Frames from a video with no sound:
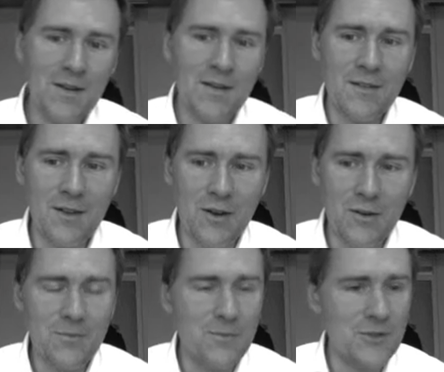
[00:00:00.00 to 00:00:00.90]
Now,
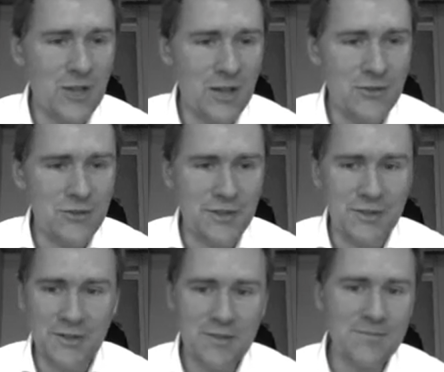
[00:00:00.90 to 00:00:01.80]
the challenge in
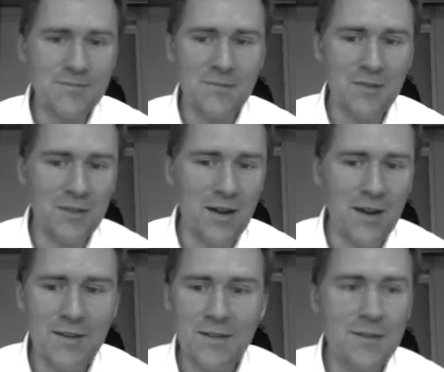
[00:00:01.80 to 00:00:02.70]
here
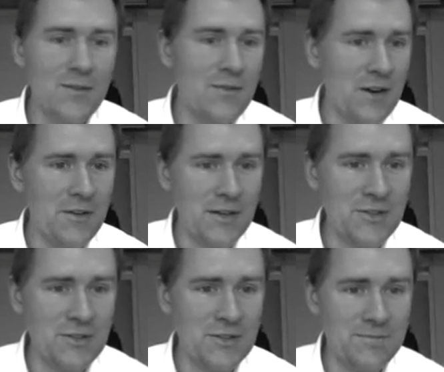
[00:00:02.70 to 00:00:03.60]
lies in the
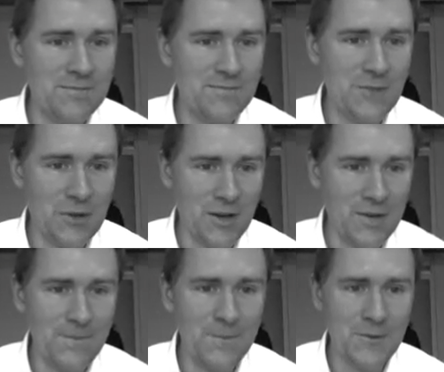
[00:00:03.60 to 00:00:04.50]
variation.
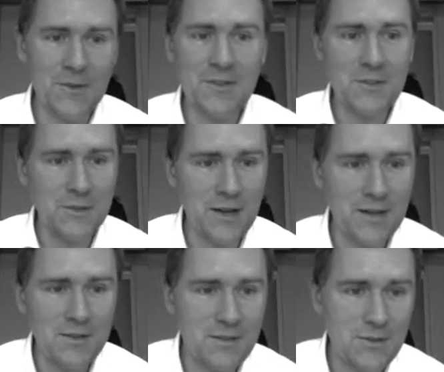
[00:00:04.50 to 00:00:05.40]
Okay. So this
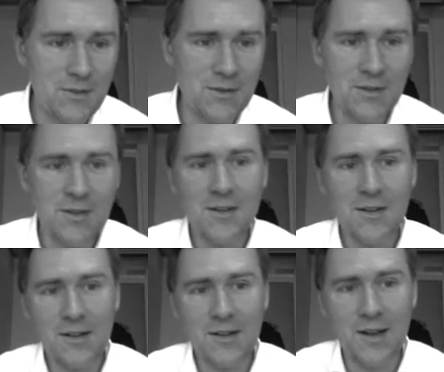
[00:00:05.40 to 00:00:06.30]
connects to the
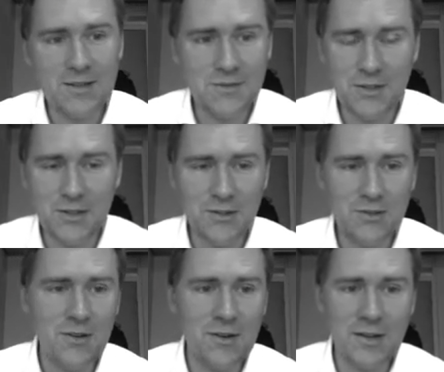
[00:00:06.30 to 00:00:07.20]
last video
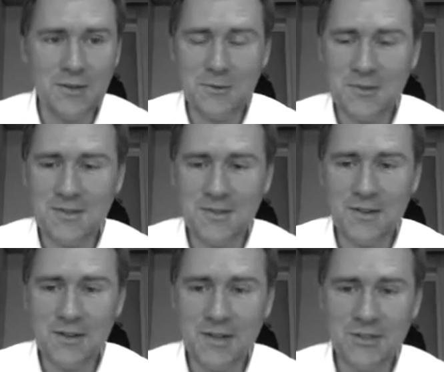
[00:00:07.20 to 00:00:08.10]
on linguistic
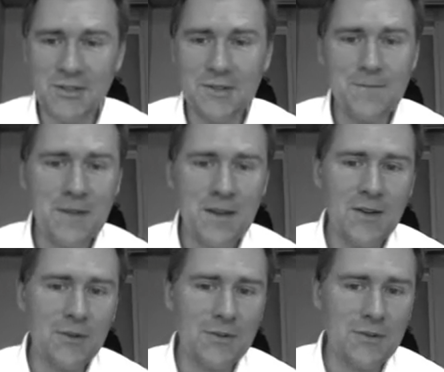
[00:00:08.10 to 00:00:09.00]
variation.
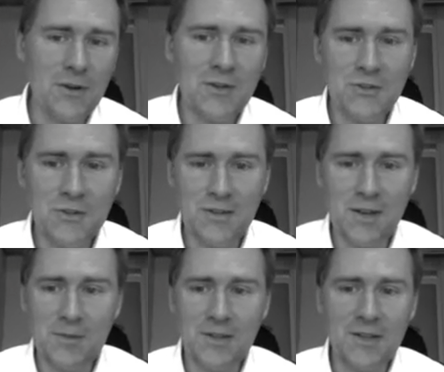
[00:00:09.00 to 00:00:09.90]
Constructions,
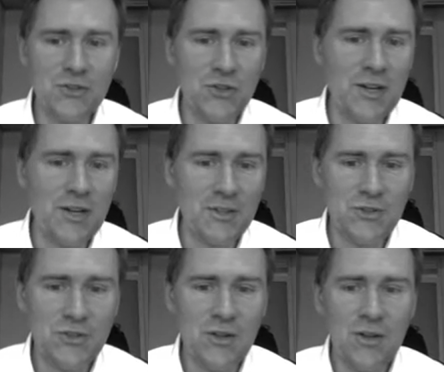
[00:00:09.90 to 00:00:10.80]
namely, can
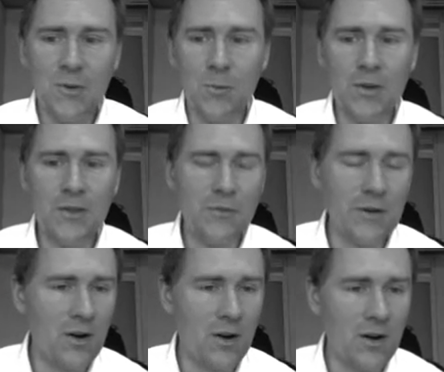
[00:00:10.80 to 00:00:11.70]
change with
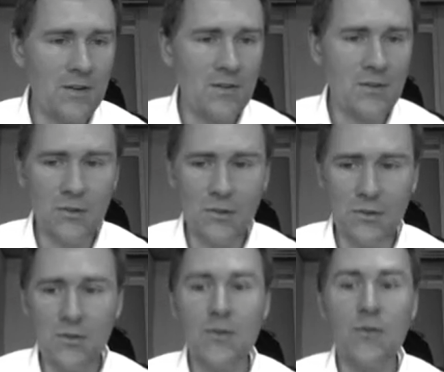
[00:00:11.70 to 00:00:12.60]
regard
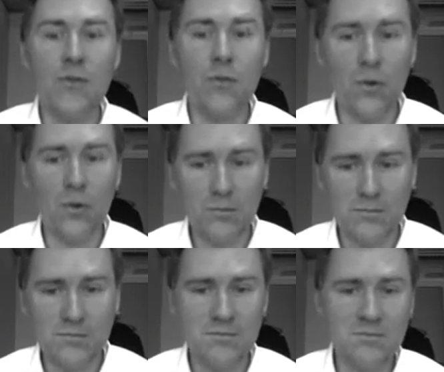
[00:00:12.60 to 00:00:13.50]
to
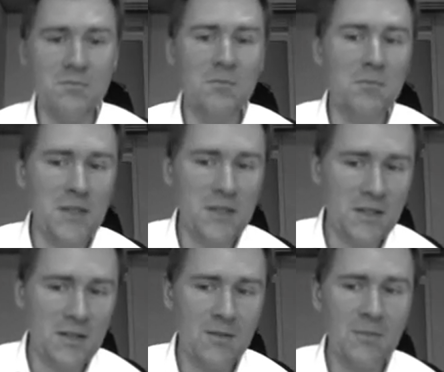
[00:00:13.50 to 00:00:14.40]
form,
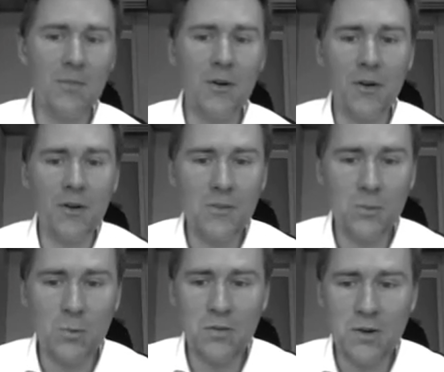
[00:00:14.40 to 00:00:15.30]
meaning, but also
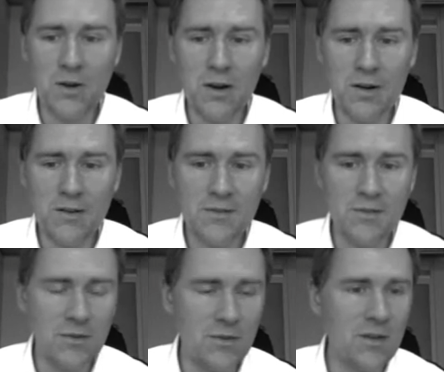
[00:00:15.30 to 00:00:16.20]
with regard
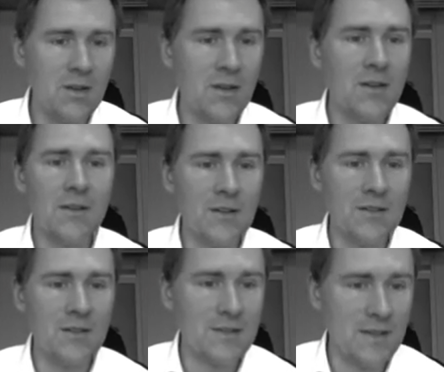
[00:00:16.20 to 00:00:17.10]
to
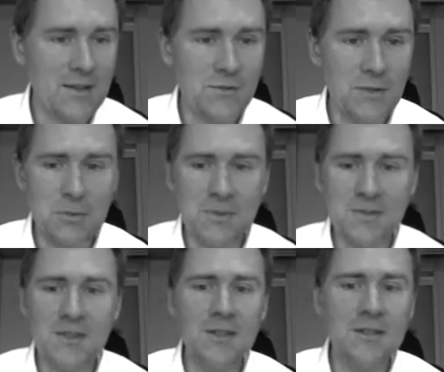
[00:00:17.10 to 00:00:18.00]
things like text
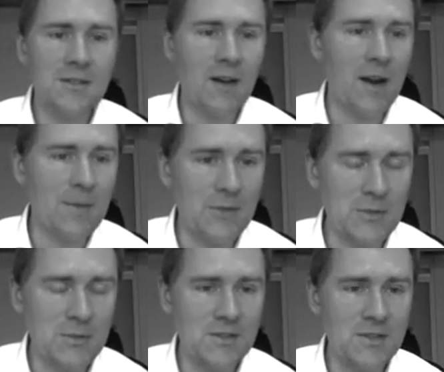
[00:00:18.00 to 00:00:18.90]
frequency, type
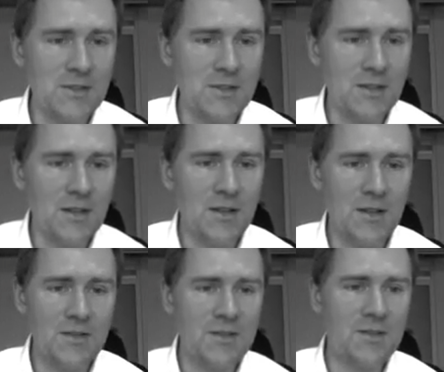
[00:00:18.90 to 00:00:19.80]
frequency,
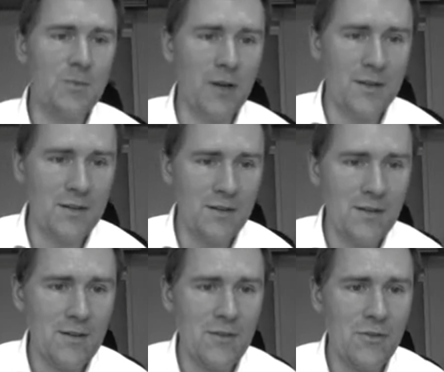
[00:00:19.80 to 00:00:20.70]
and spread
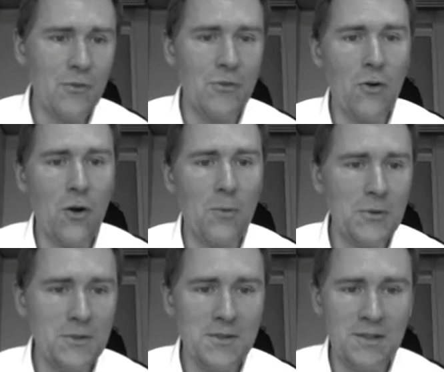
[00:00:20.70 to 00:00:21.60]
through the
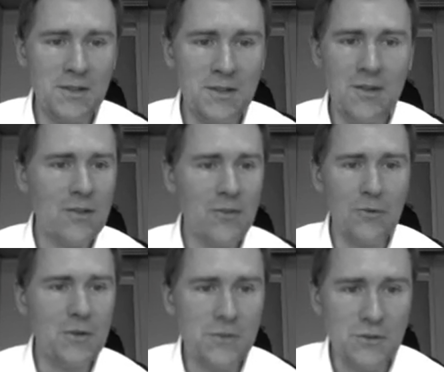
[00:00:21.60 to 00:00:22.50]
community, through
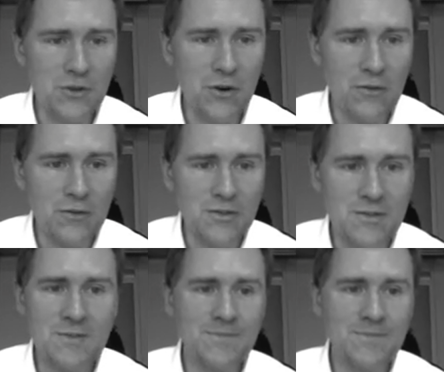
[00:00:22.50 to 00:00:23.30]
different genres.